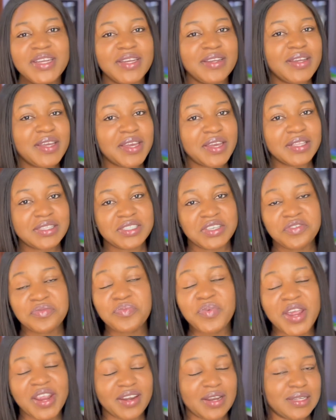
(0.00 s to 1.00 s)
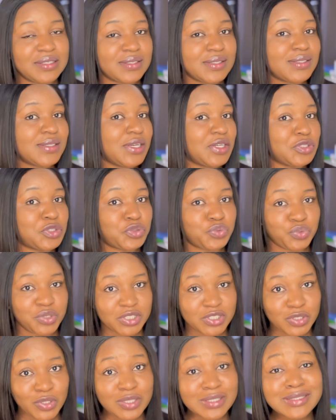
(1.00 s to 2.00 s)
a negative pregnancy test
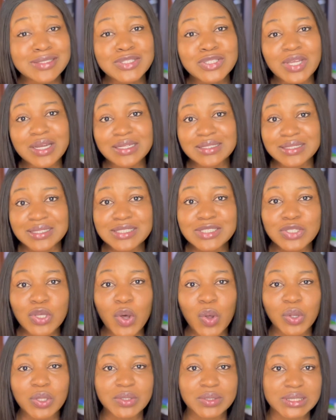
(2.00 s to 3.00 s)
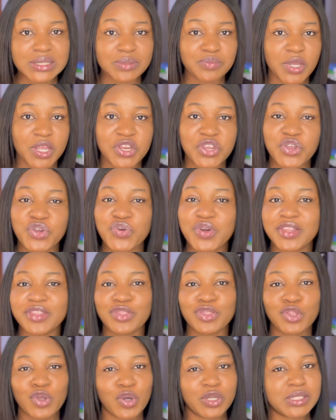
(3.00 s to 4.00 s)
result doesn't always mean you are
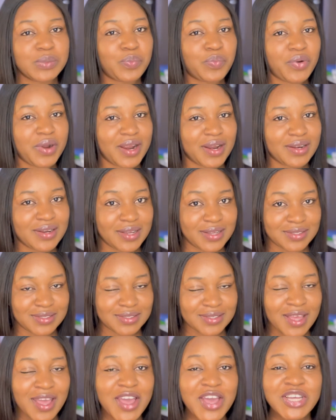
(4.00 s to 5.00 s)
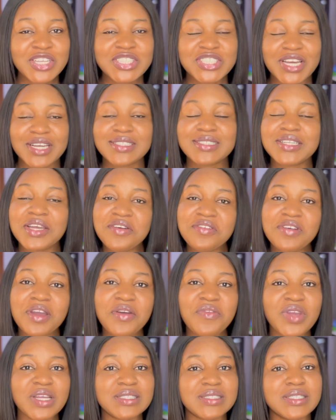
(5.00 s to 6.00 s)
not pregnant. There are
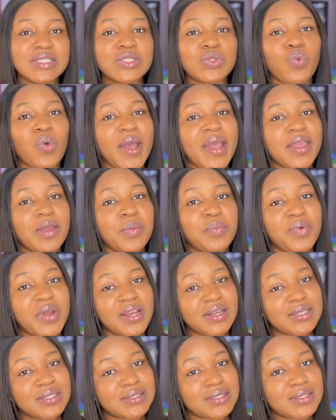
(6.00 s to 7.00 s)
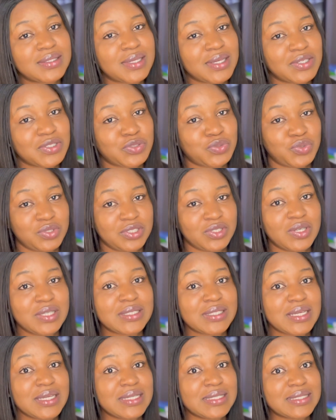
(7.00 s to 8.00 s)
several reasons why your pregnancy test
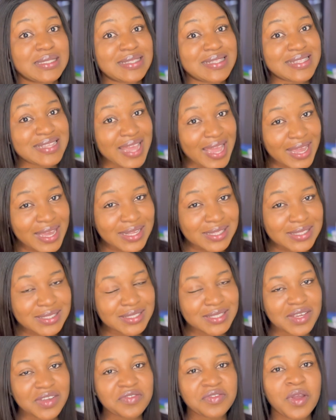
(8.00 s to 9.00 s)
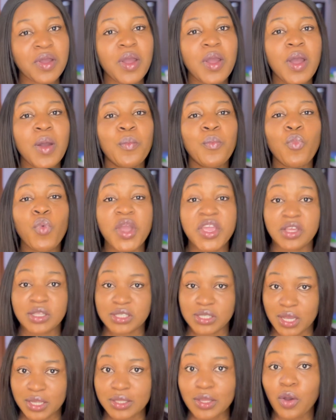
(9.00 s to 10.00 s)
result is negative when you
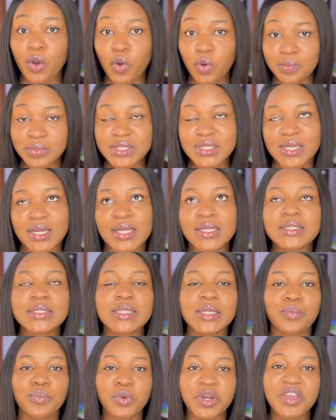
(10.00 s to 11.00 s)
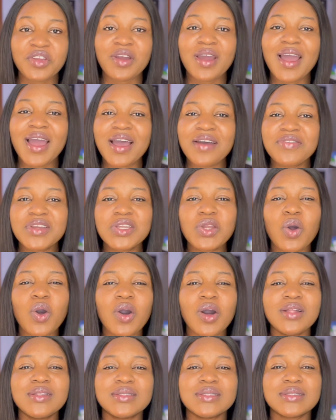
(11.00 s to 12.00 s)
take the home test, but you're having
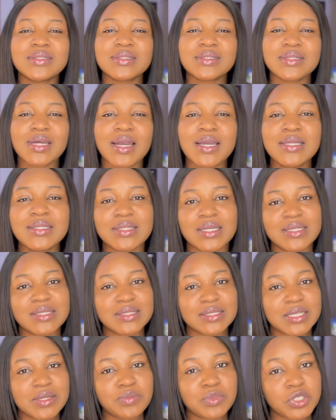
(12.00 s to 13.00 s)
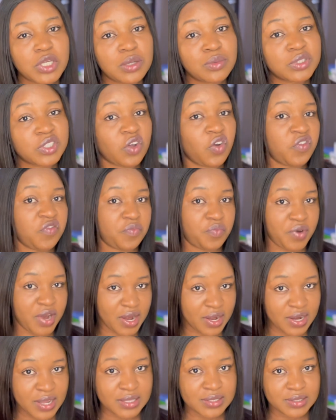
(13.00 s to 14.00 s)
all the signs and symptoms of
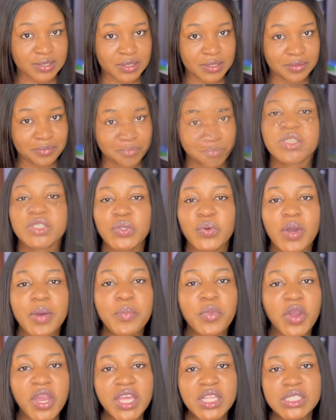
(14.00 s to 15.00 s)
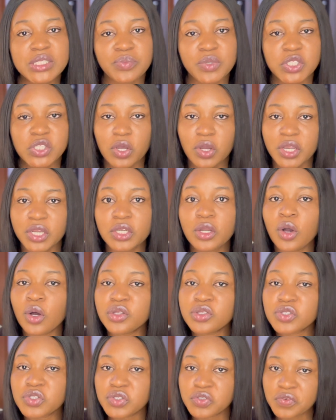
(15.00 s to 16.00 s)
pregnancy. So I'm going to be talking
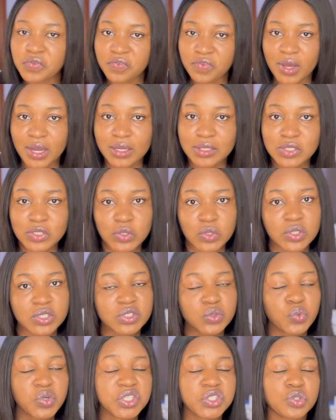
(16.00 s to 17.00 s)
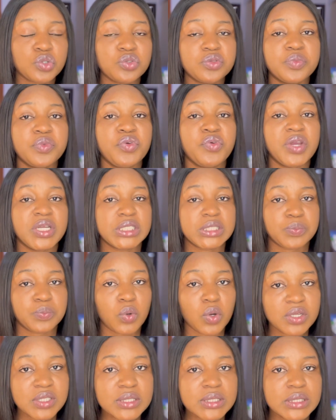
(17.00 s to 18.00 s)
on two factors which could be
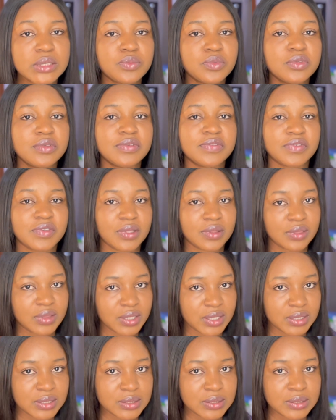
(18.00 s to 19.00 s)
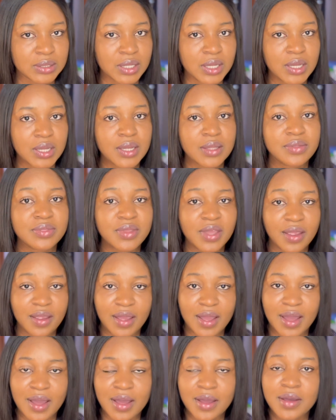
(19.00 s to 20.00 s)
responsible for this. They
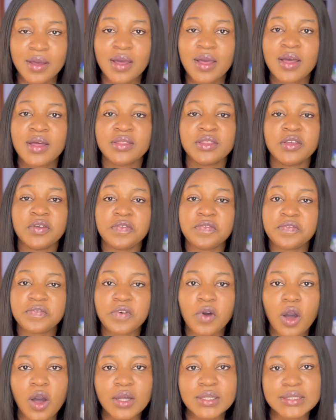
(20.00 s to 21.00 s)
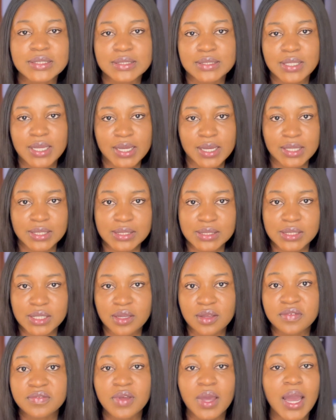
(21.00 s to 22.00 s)
are the false
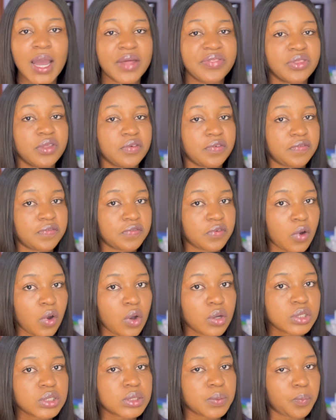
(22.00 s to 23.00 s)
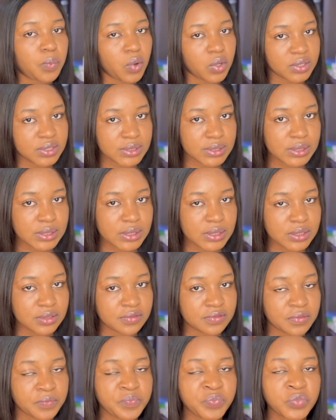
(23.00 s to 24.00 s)
negative and the false
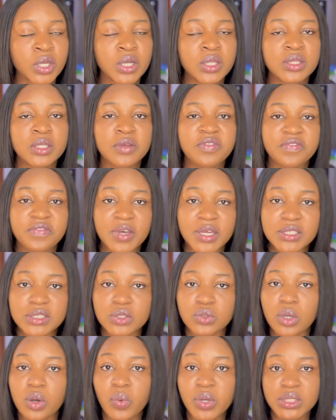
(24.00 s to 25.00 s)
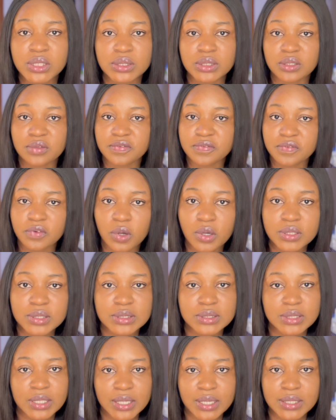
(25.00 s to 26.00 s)
positive. The first one, which is the
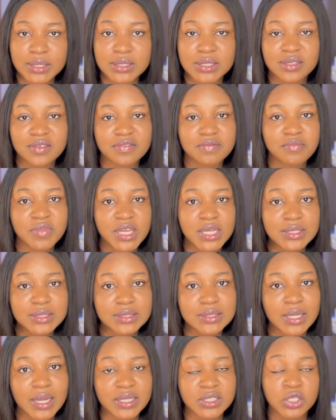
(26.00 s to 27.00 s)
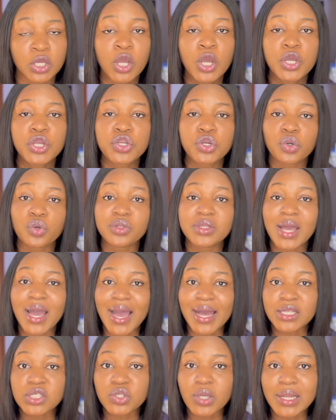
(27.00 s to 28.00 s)
false negative, means that you could
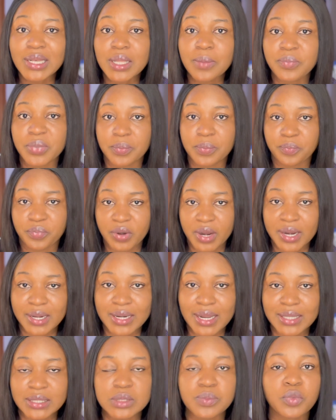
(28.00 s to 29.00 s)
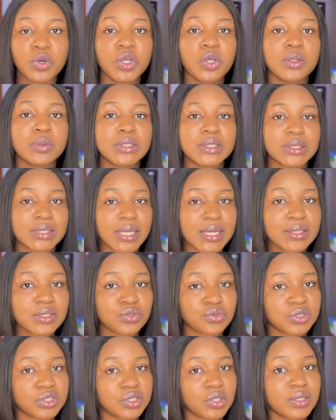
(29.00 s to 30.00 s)
actually be pregnant, but your test
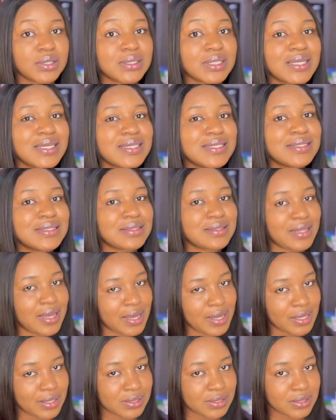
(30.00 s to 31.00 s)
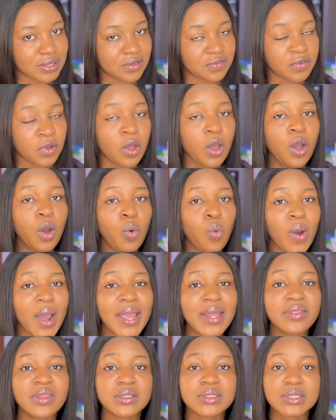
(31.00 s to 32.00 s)
result is negative.
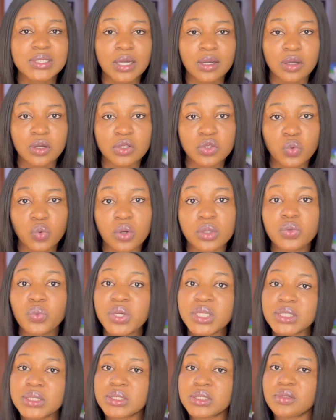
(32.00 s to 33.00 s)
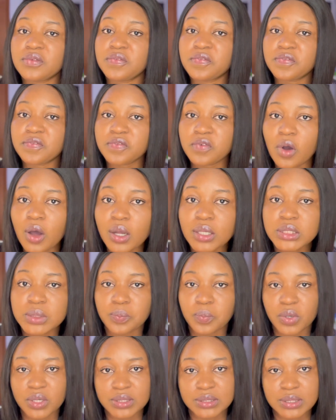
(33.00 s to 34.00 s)
While the second one, which is the false
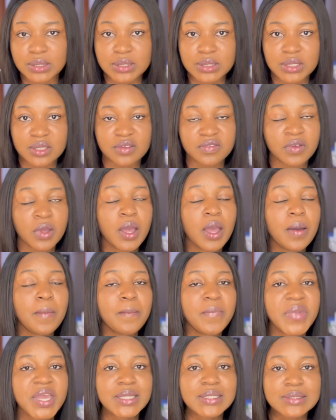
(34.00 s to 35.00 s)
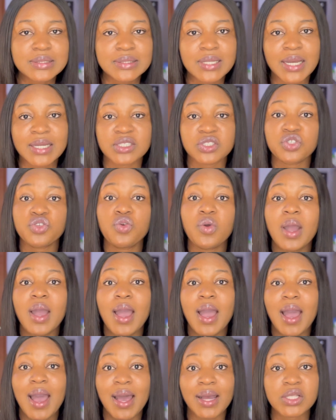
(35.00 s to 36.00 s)
positive, means that you are
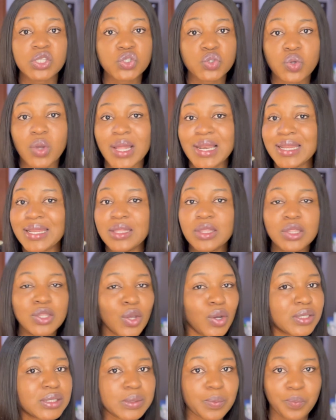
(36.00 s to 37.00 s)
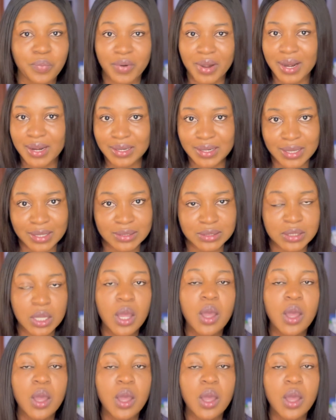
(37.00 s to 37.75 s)
actually not pregnant,